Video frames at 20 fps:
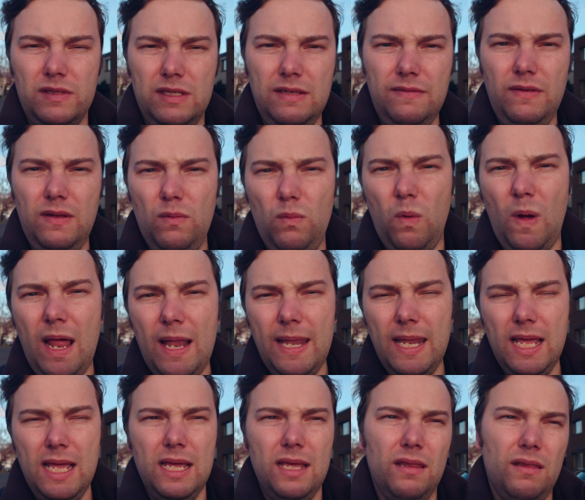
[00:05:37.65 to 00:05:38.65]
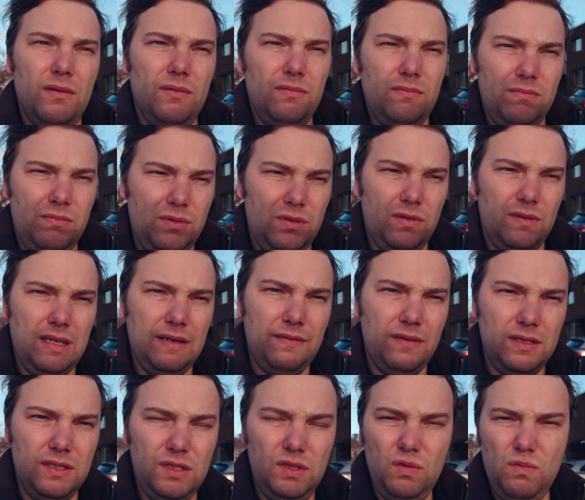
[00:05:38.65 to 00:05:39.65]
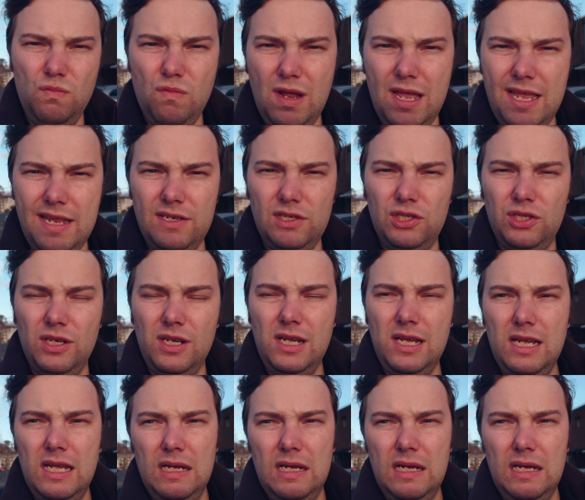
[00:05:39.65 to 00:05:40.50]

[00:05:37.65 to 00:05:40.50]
ZV-1, though we don't have the zoom range